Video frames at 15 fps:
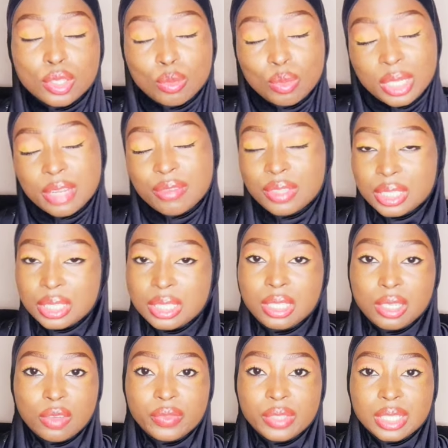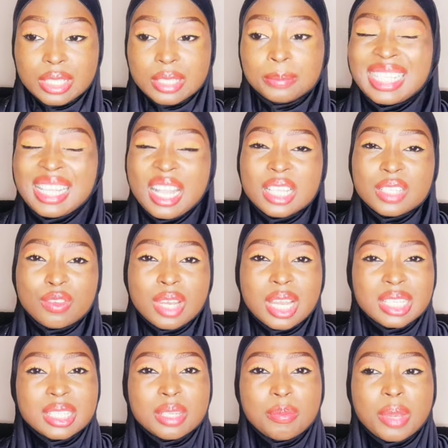would definitely love this. As for
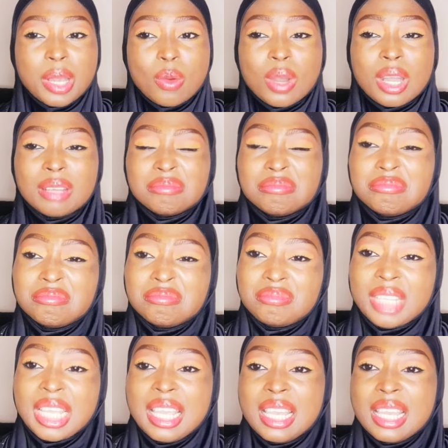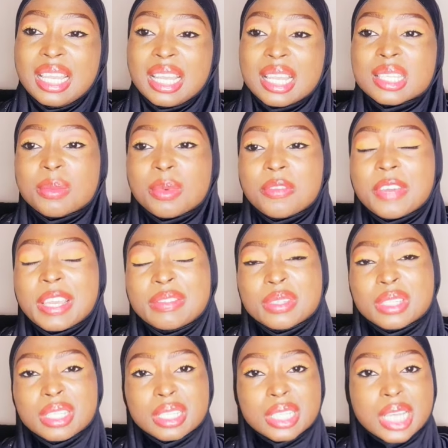lasting power, it lasts about 5 to
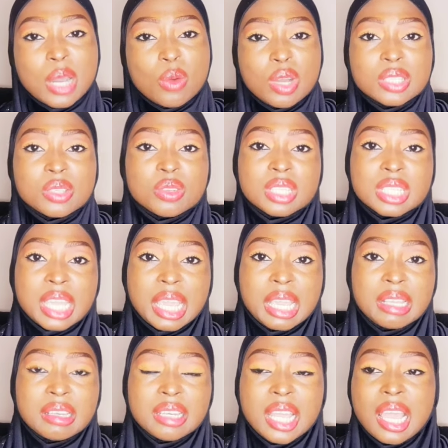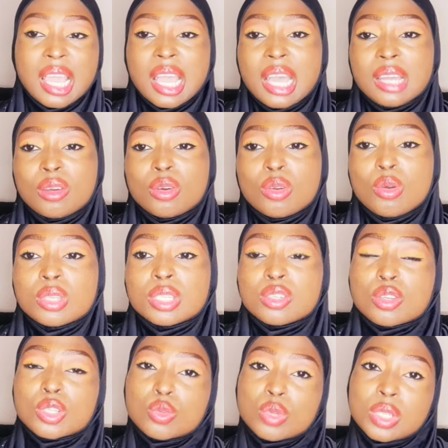6 hours on skin, and on clothes it
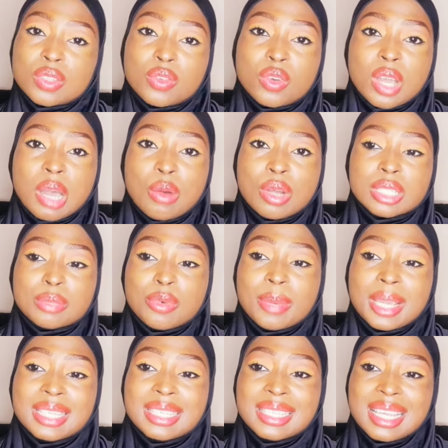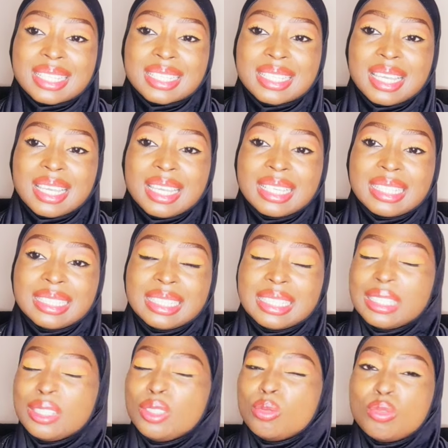does 24 hours. But by the next day,
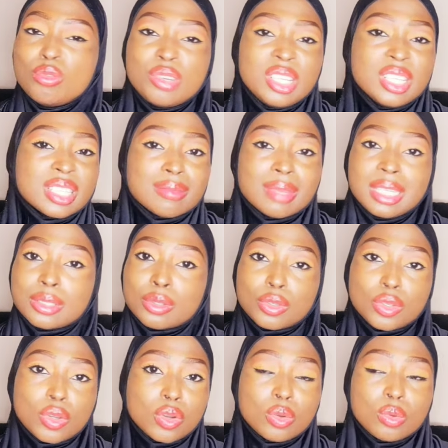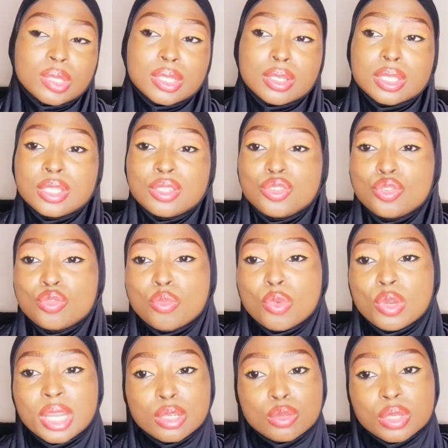you won't really smell it on your clothes. It doesn't do
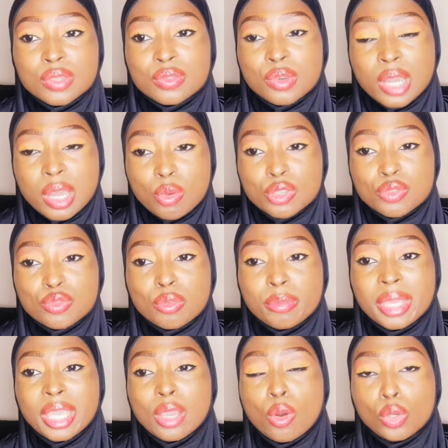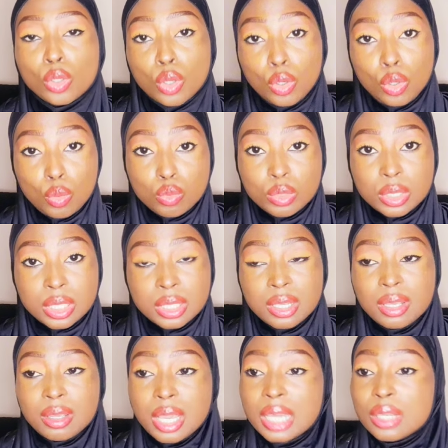more than 24 hours for me on clothes.
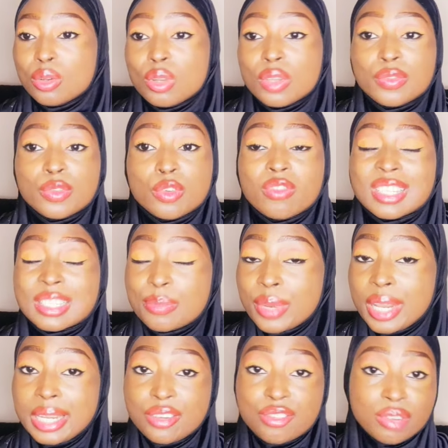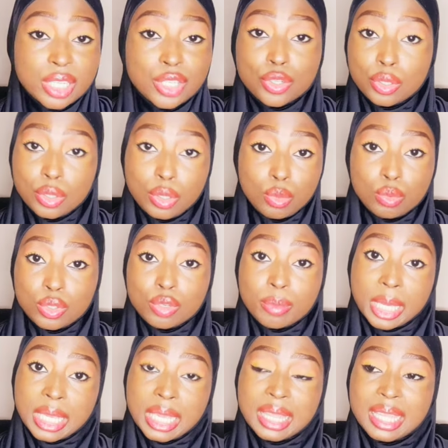I don't know if you overspray and drench your clothes, you
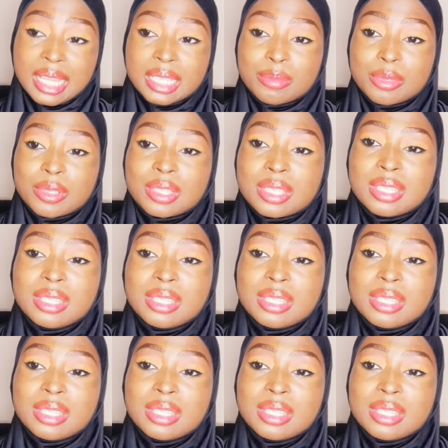might get that, but